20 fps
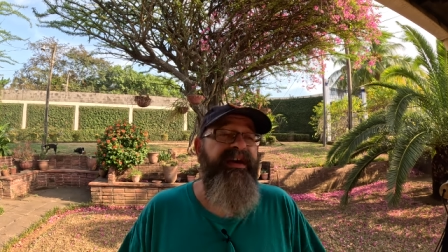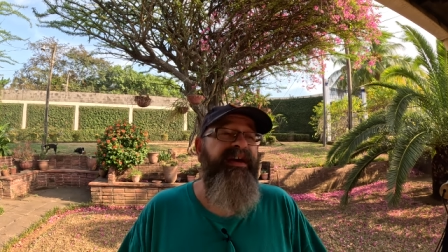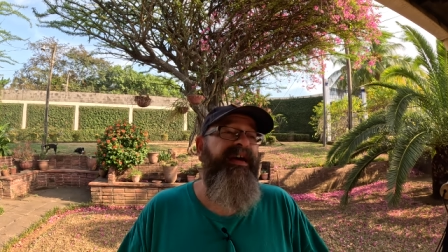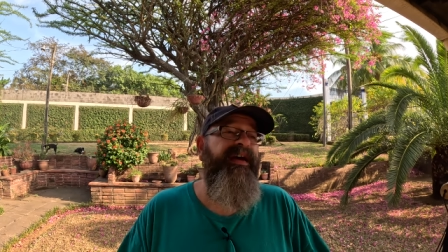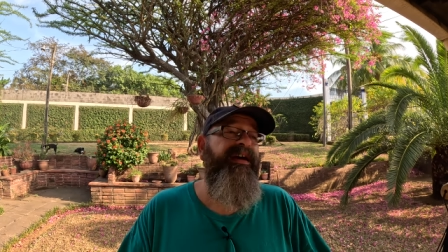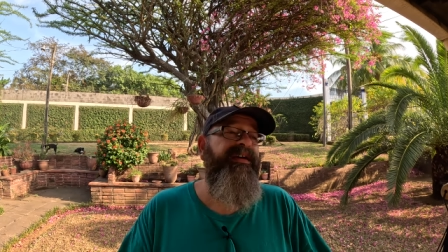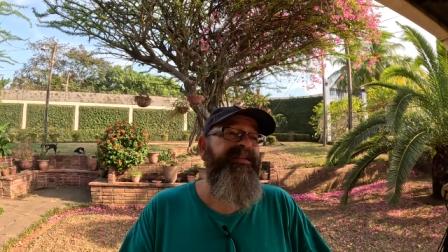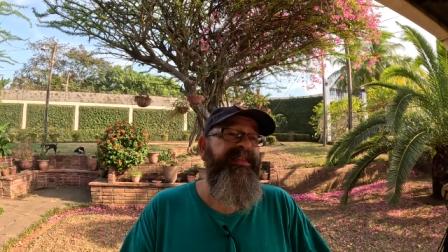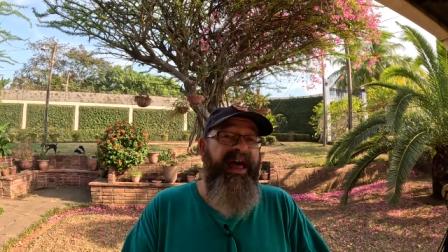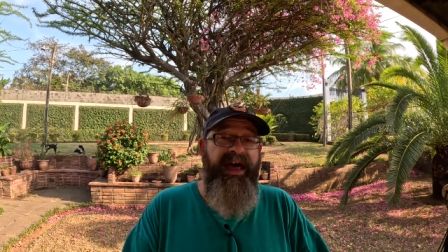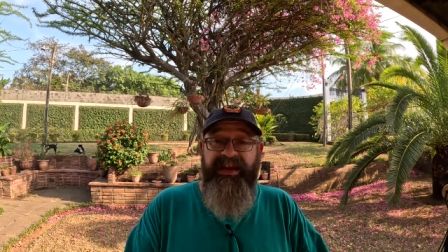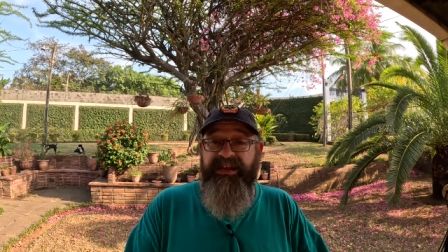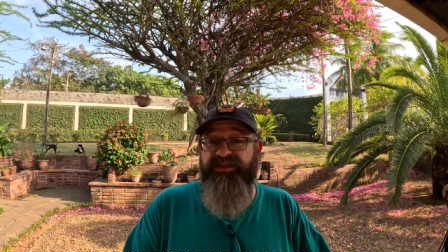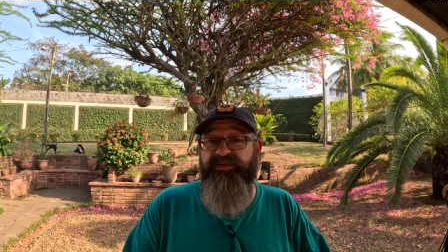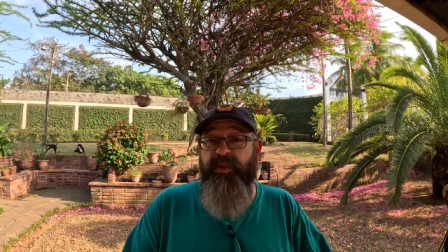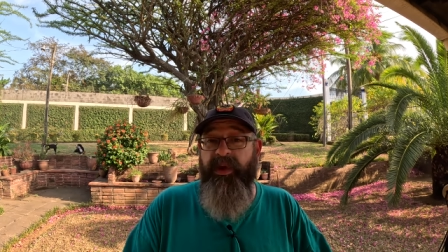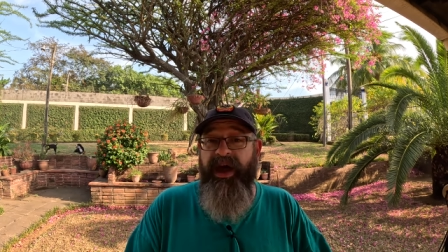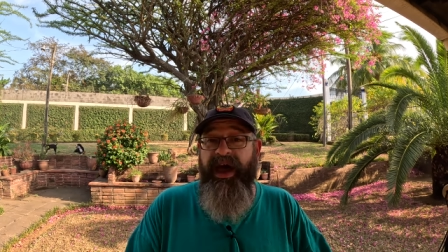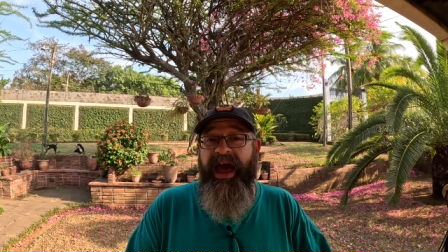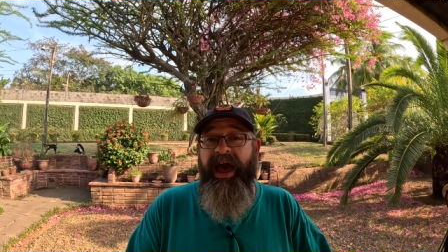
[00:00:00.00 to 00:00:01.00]
And that
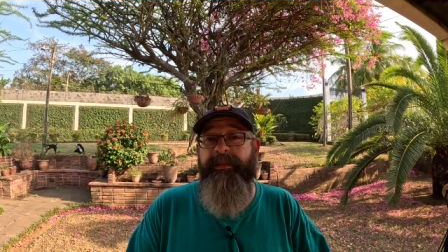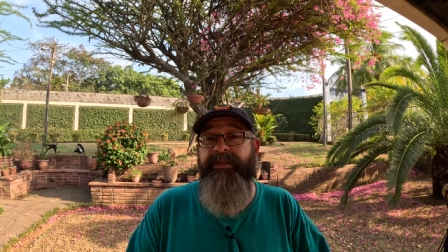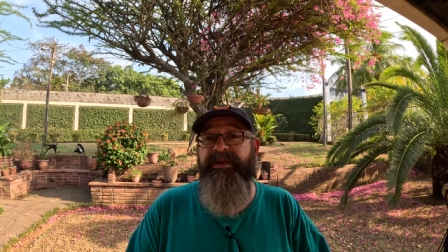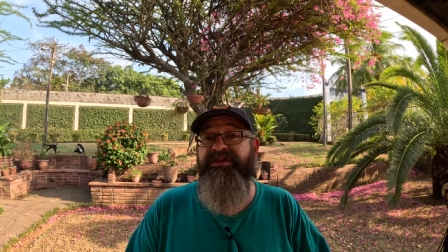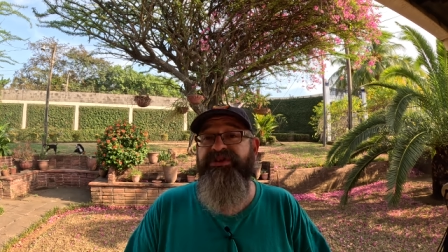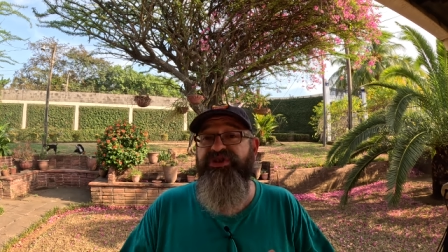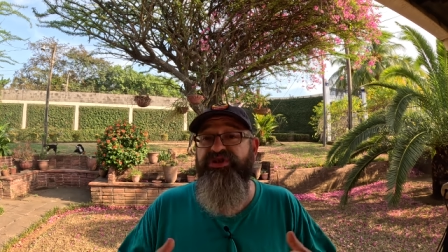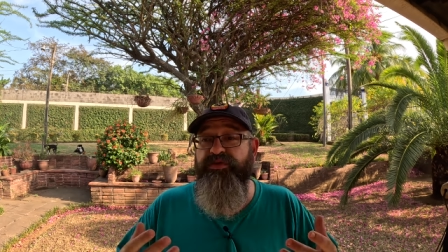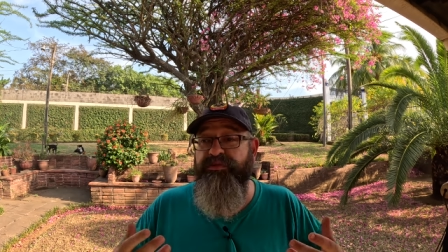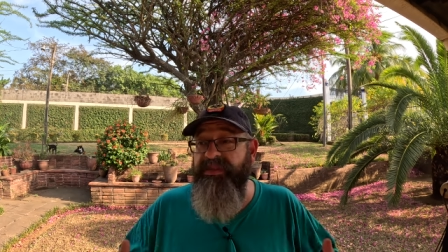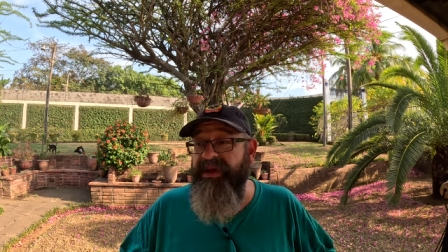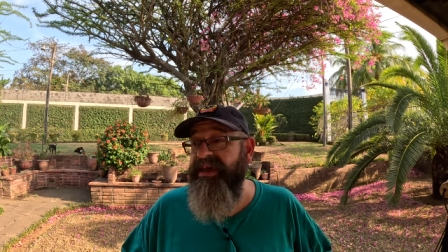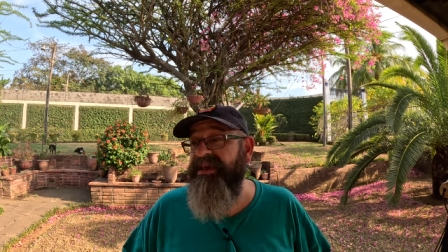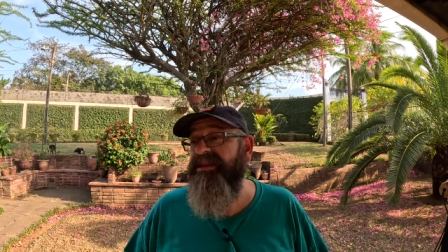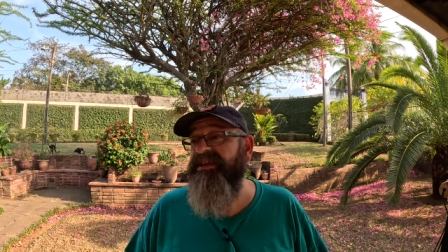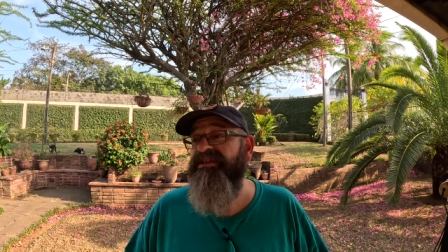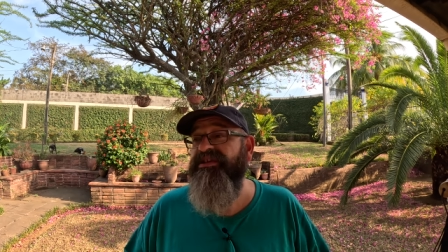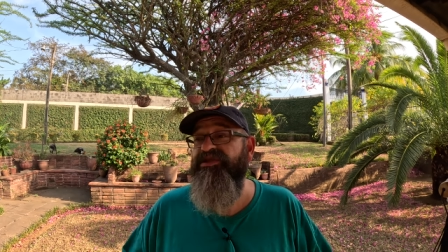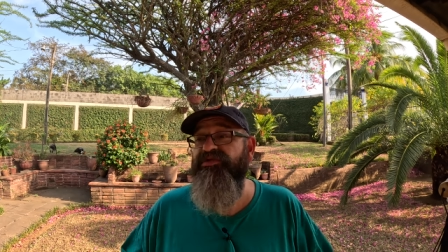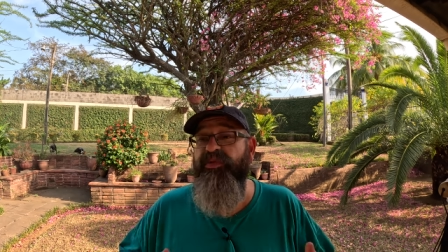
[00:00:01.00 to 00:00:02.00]
is what happens to me.
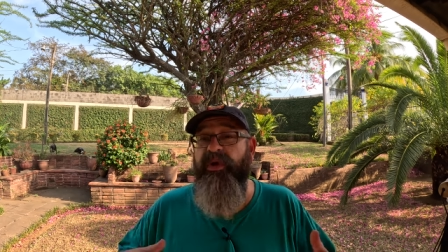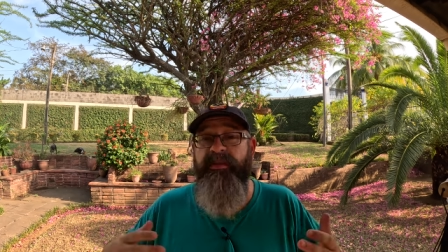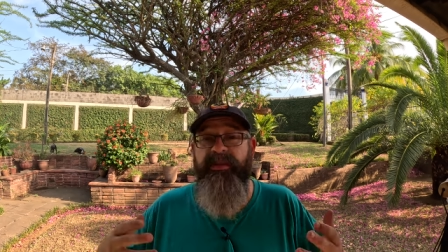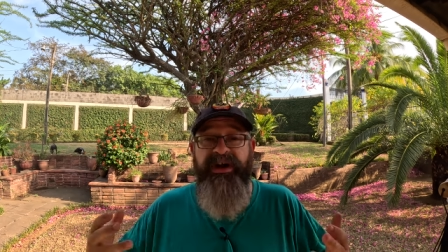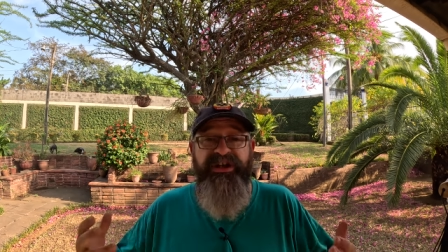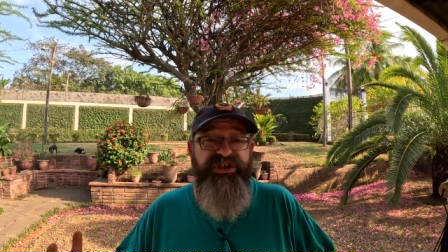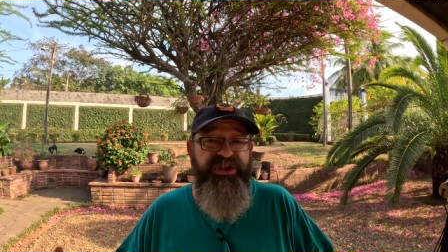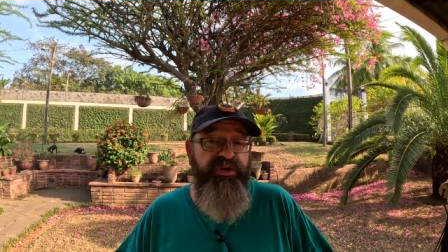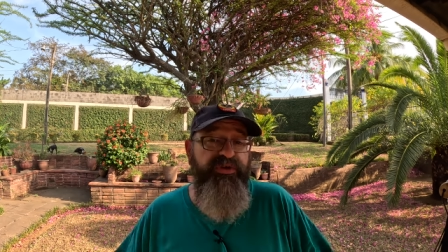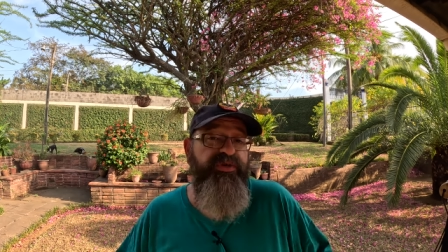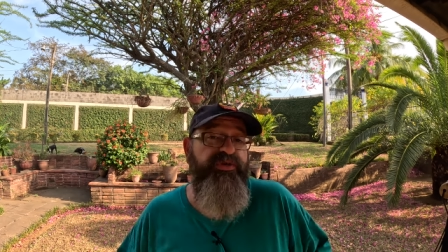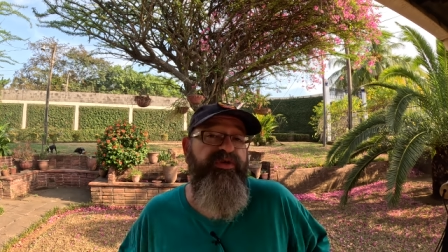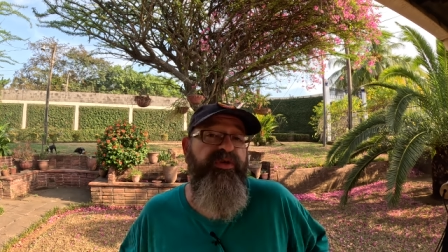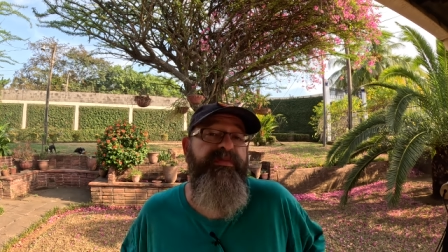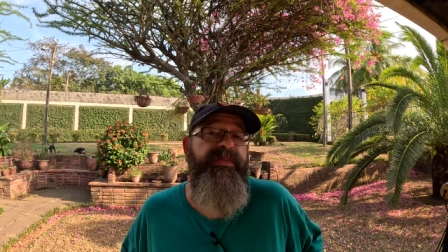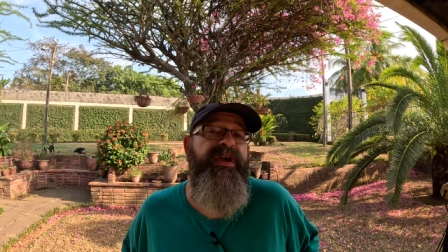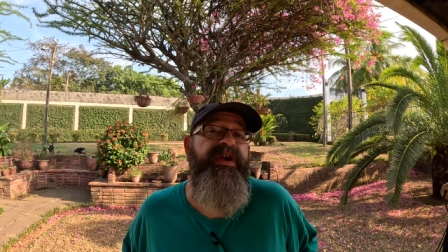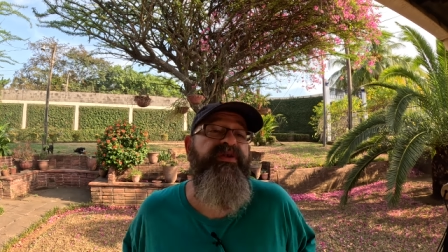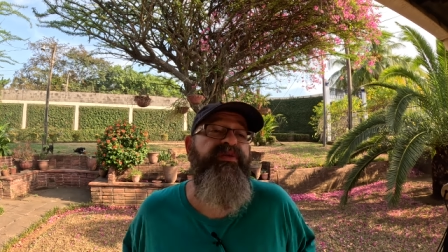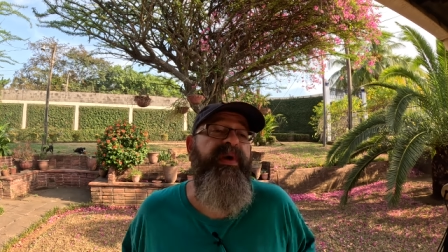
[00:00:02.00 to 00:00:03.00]
This is where my children are
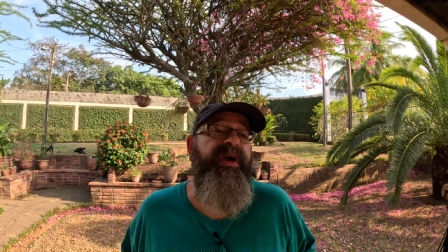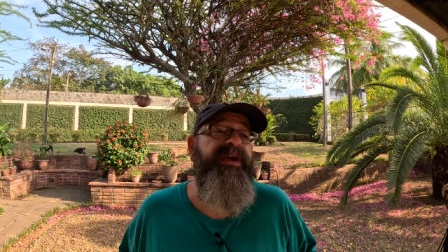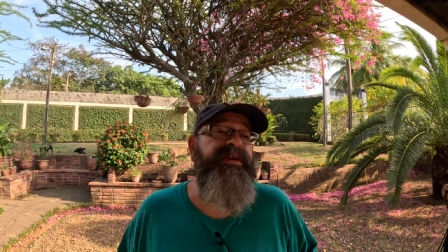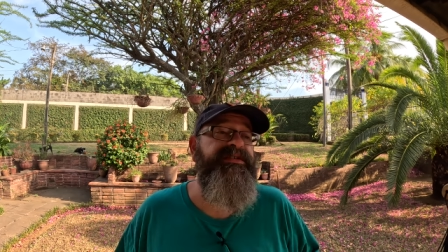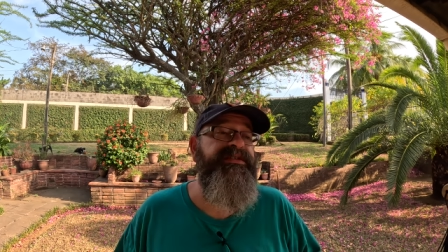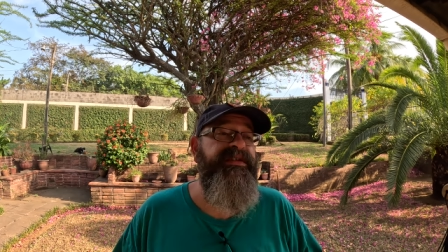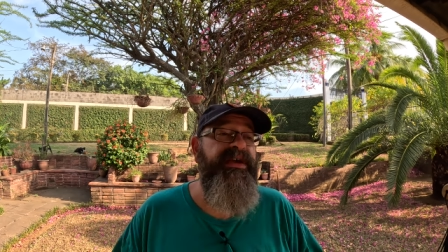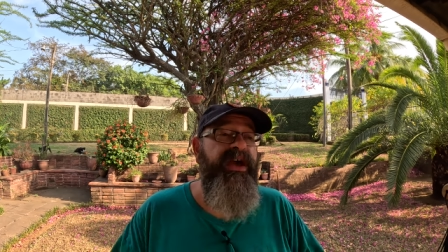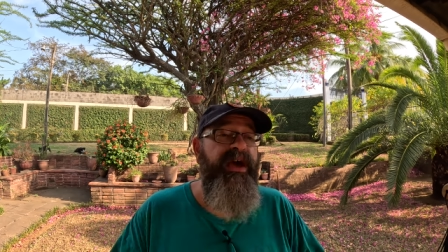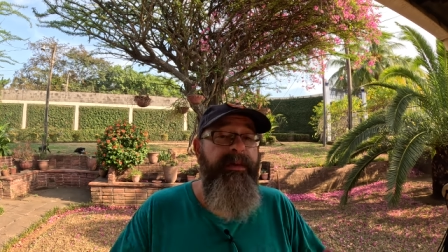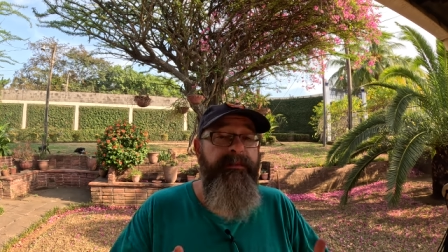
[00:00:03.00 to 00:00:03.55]
being raised.